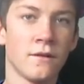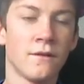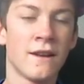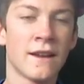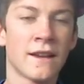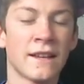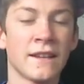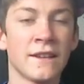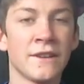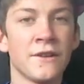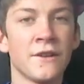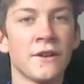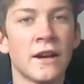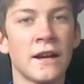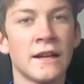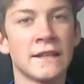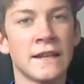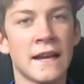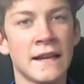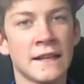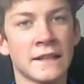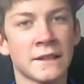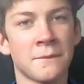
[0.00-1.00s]
Like, you
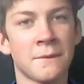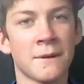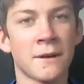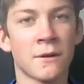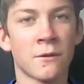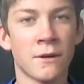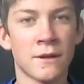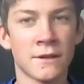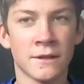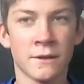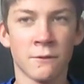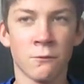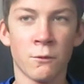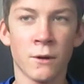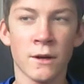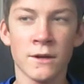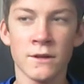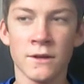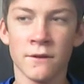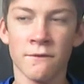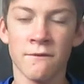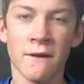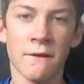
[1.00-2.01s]
guys ask me a question, what
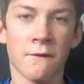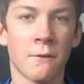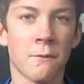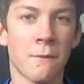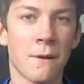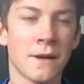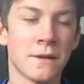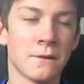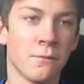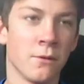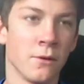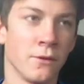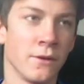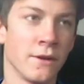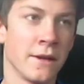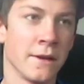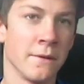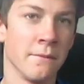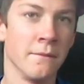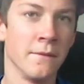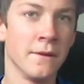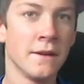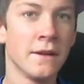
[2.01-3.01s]
is your favorite baseball
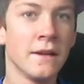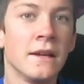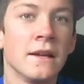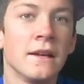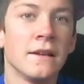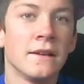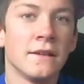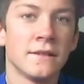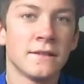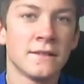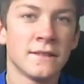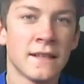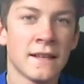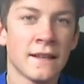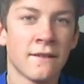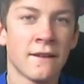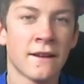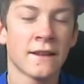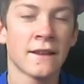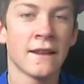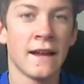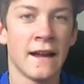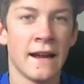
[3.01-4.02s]
team? Say
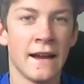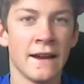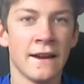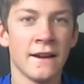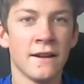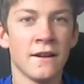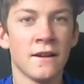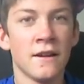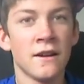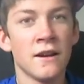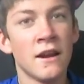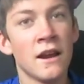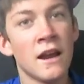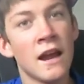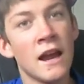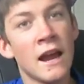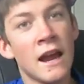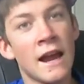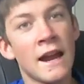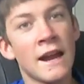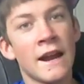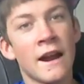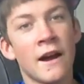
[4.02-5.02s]
like that.
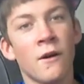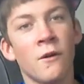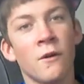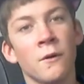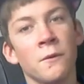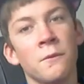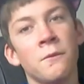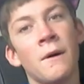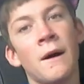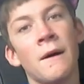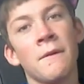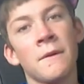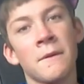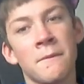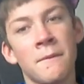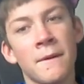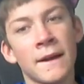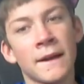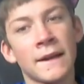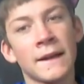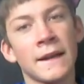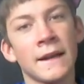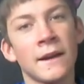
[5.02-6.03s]
And I will probably
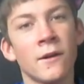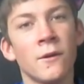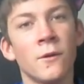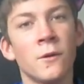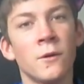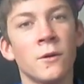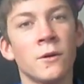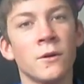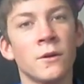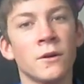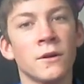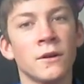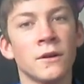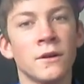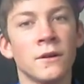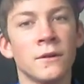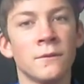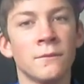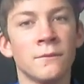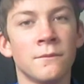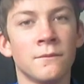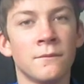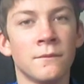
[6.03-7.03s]
pick it or
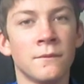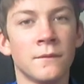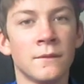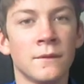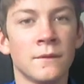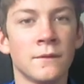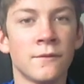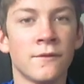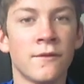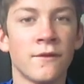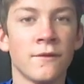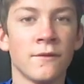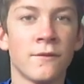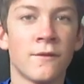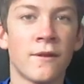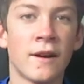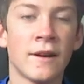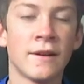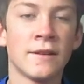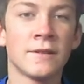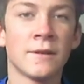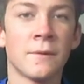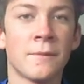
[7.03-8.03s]

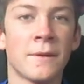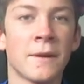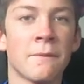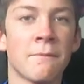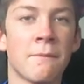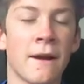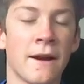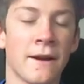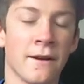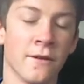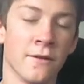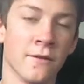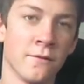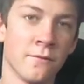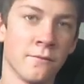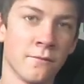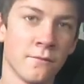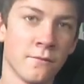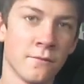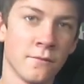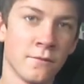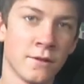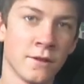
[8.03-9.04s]
find something better.
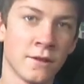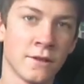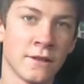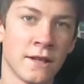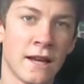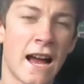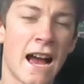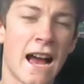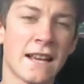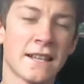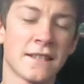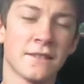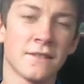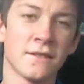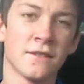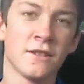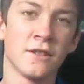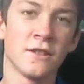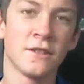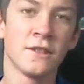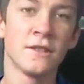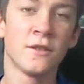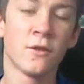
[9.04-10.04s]
Just ask,
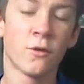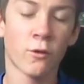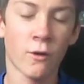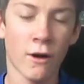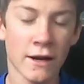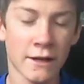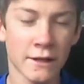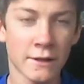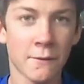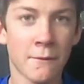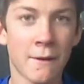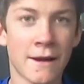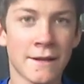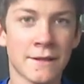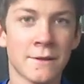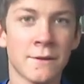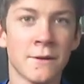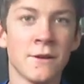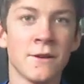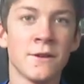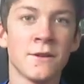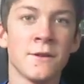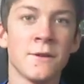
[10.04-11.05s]
just direct the
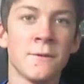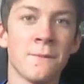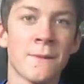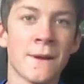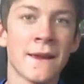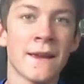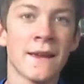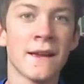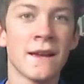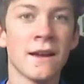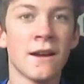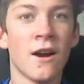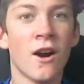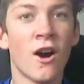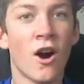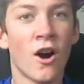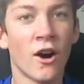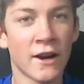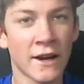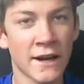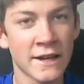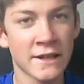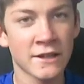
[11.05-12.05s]
message to me
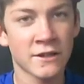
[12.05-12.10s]
on